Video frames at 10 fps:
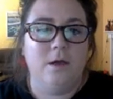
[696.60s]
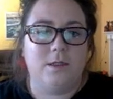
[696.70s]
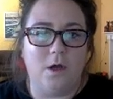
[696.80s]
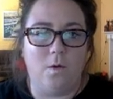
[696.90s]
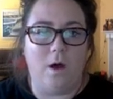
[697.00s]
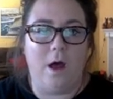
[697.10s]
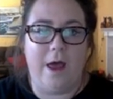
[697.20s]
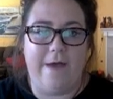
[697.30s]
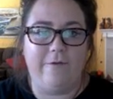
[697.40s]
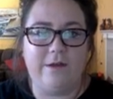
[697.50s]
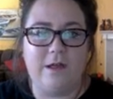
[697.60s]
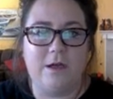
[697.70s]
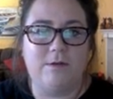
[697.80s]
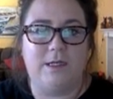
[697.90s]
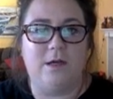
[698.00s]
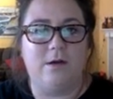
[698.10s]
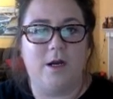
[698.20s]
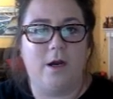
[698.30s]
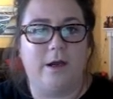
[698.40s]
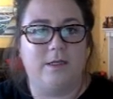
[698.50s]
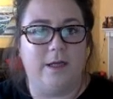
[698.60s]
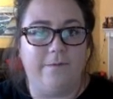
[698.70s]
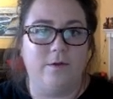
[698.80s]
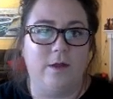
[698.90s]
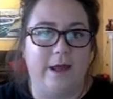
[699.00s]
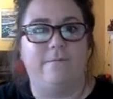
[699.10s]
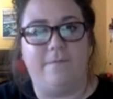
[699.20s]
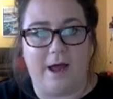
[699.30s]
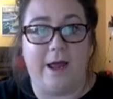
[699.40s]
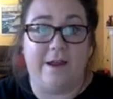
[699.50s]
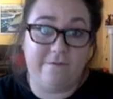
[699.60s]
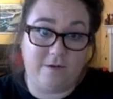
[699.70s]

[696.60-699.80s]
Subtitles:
So everything you see on here, except for like 5